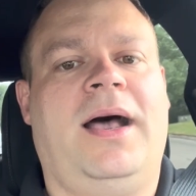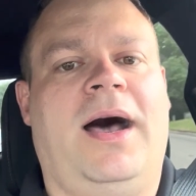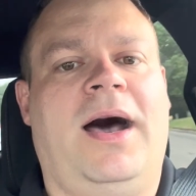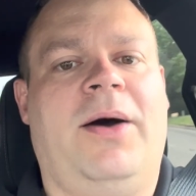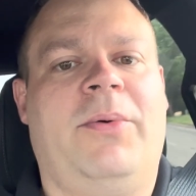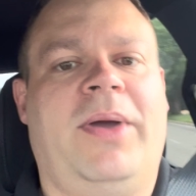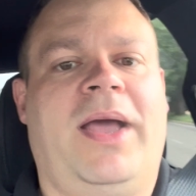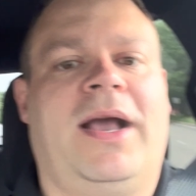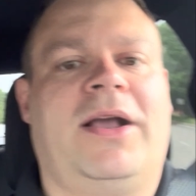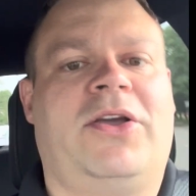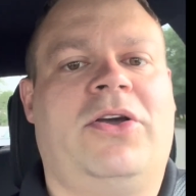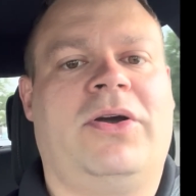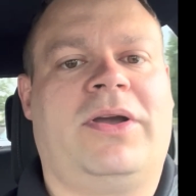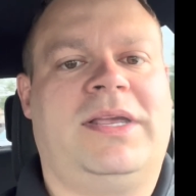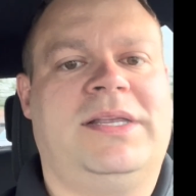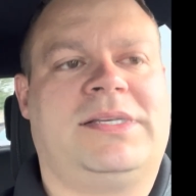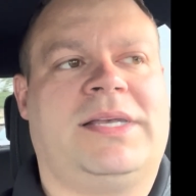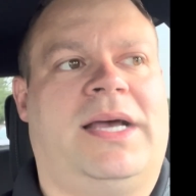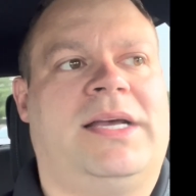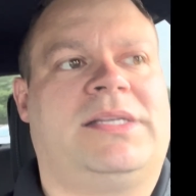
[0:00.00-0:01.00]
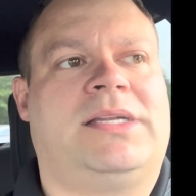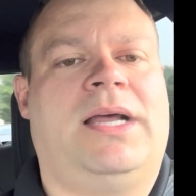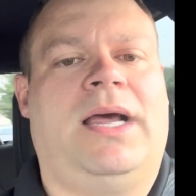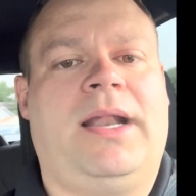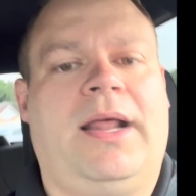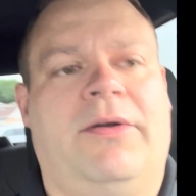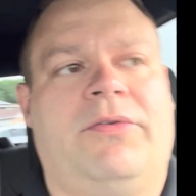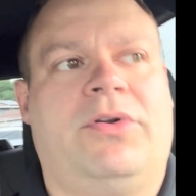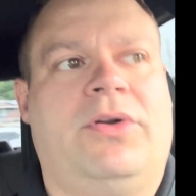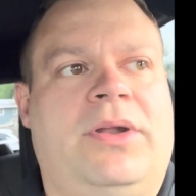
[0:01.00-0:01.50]
we had cookies last night
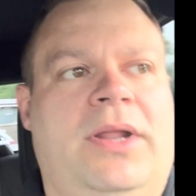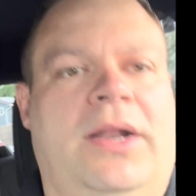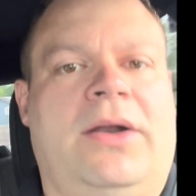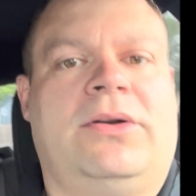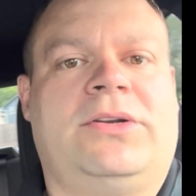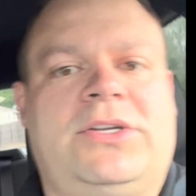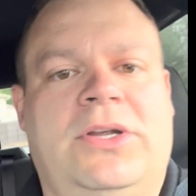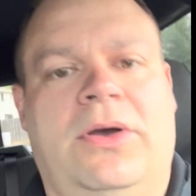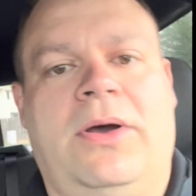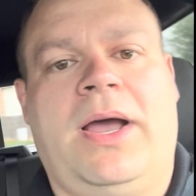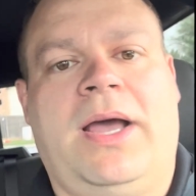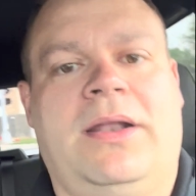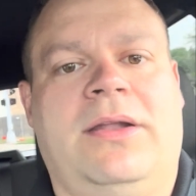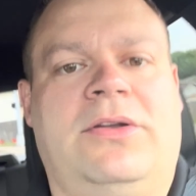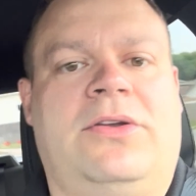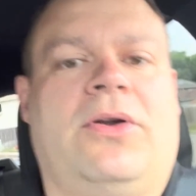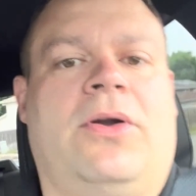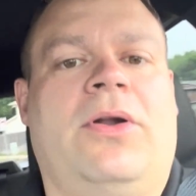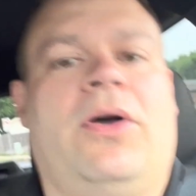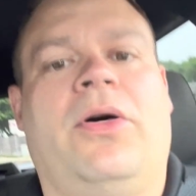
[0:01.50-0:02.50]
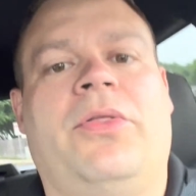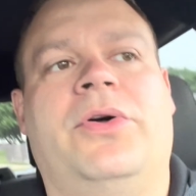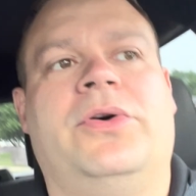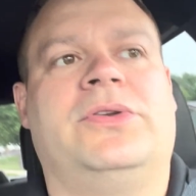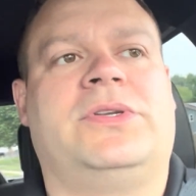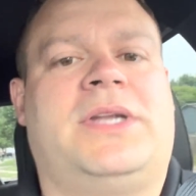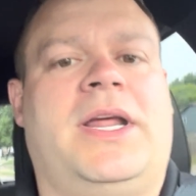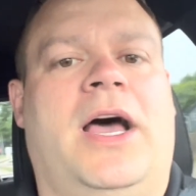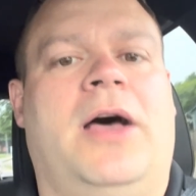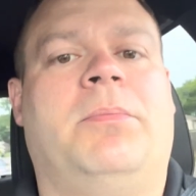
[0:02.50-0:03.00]
after dinner, so I had to turn all
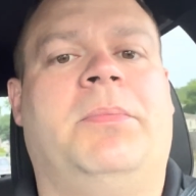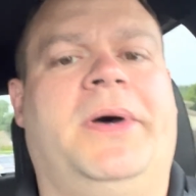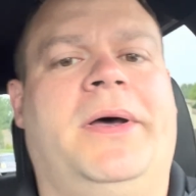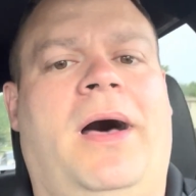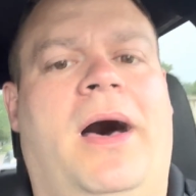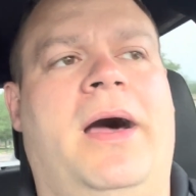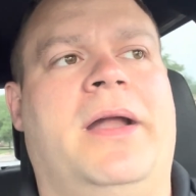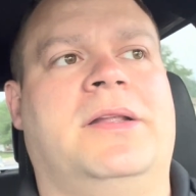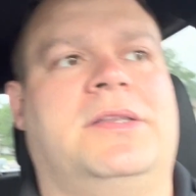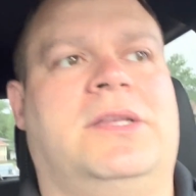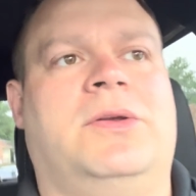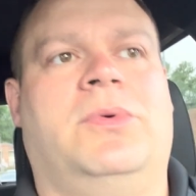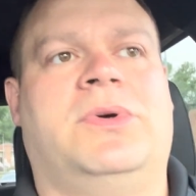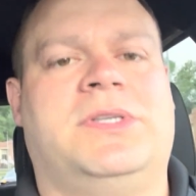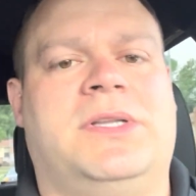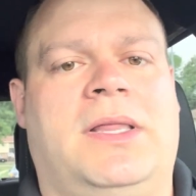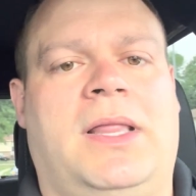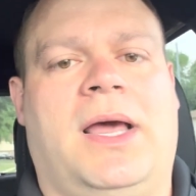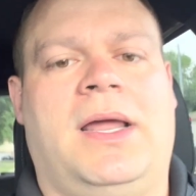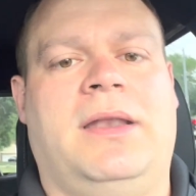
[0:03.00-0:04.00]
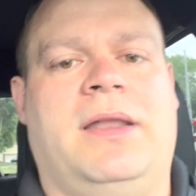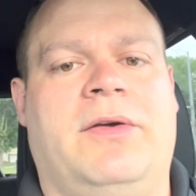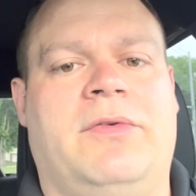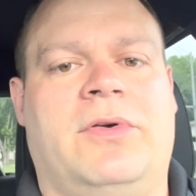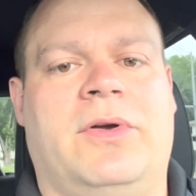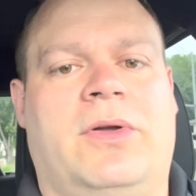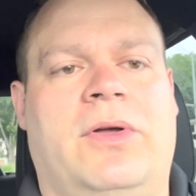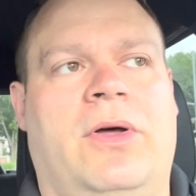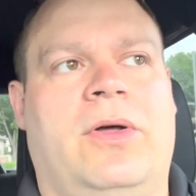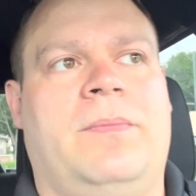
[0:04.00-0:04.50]
those down. But honestly, it wasn't that
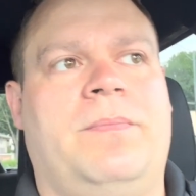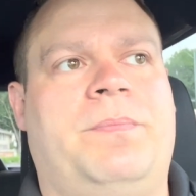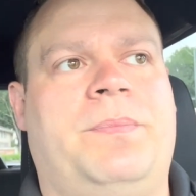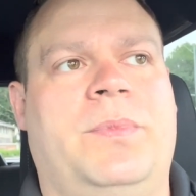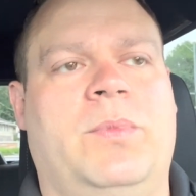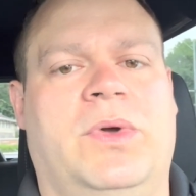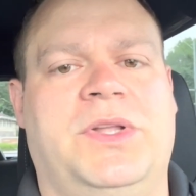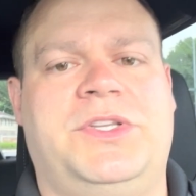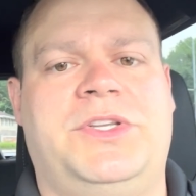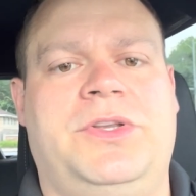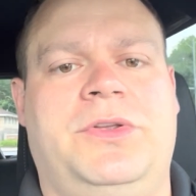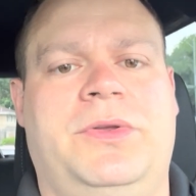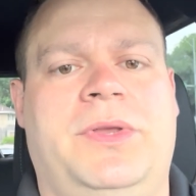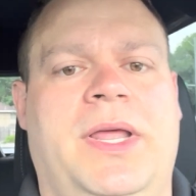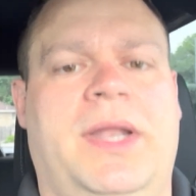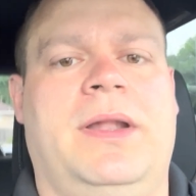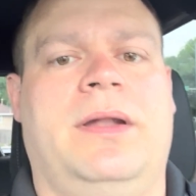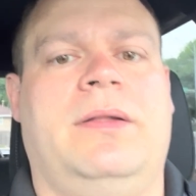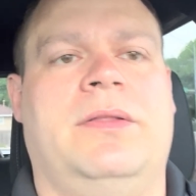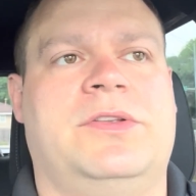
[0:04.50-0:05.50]
difficult once you get into the